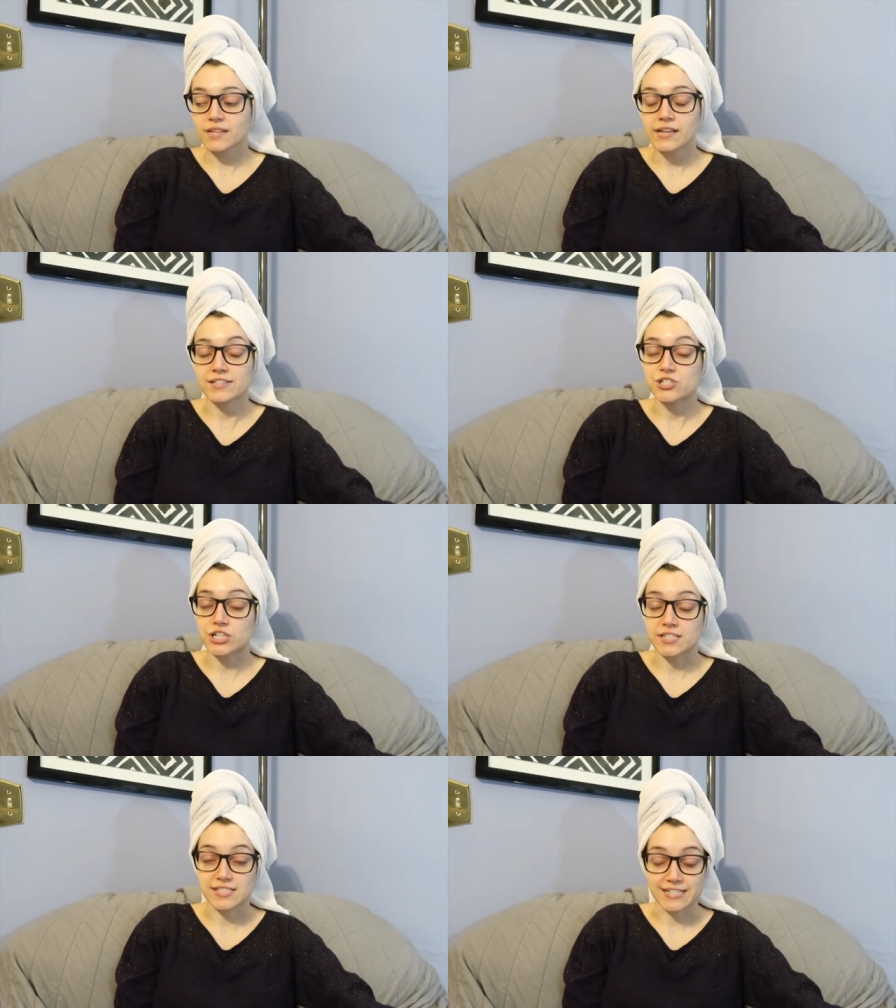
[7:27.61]
Is
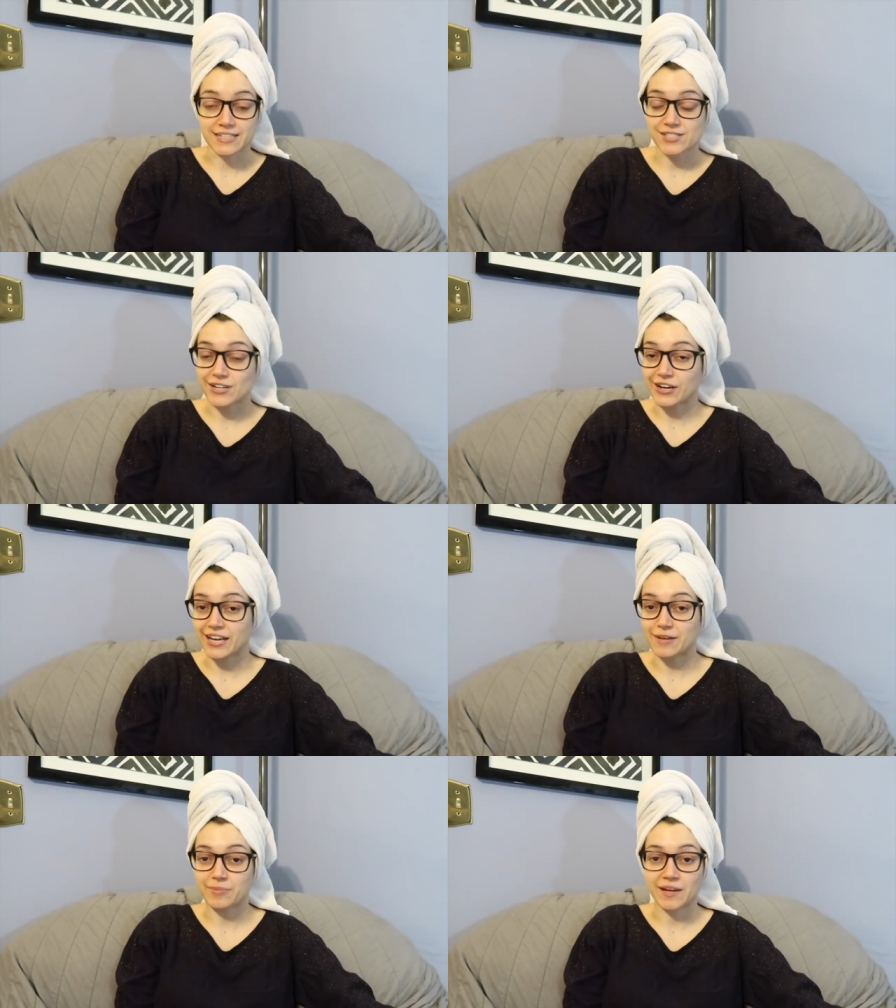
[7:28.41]
JC going to start
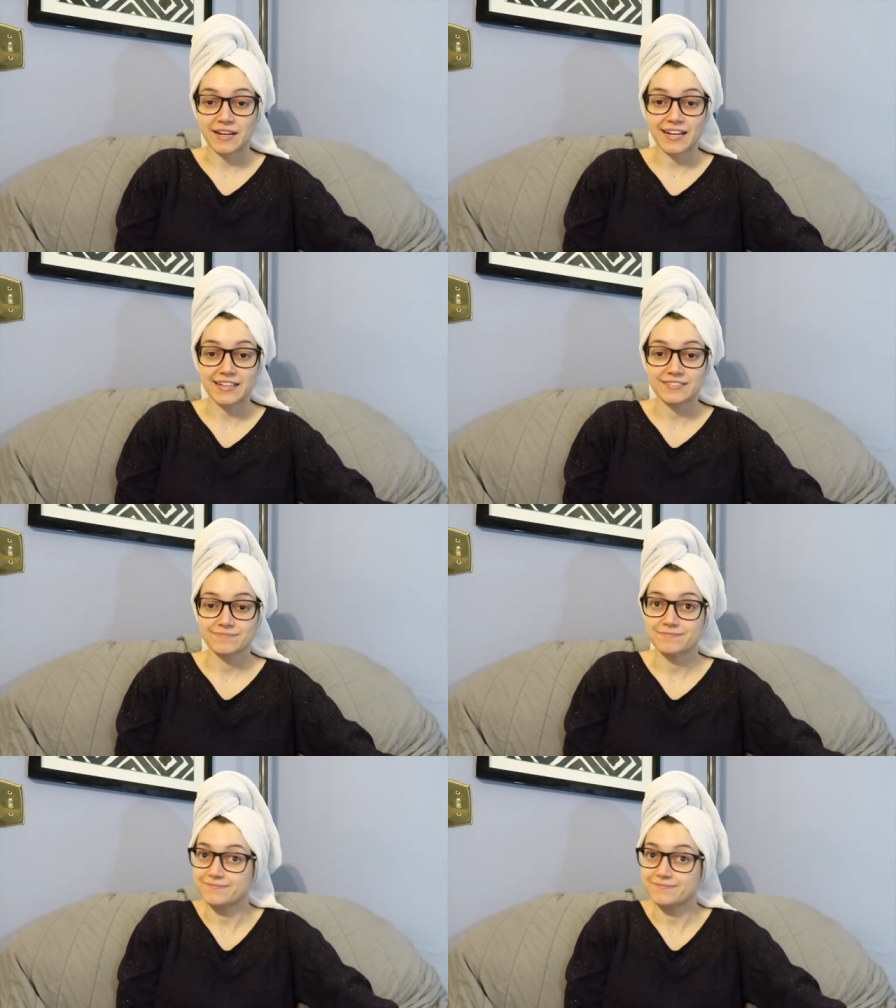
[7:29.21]
campaigning?